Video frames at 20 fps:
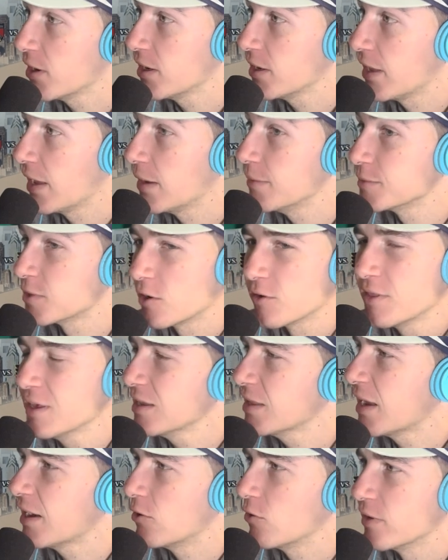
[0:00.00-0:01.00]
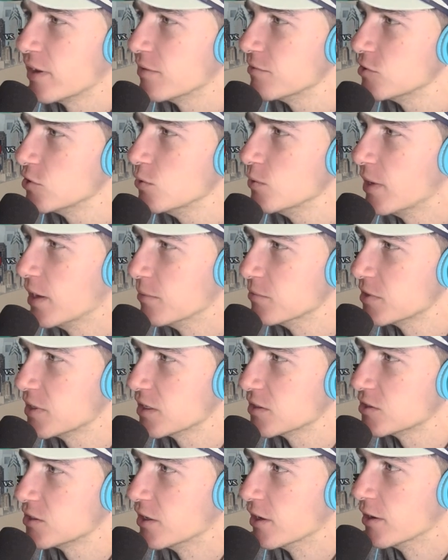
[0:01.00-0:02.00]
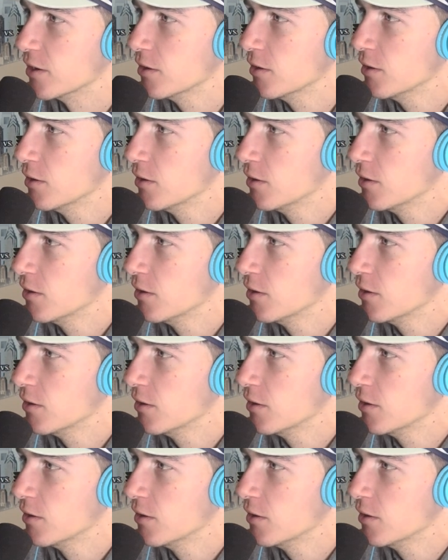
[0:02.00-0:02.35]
games. I think they only have 2 games next year.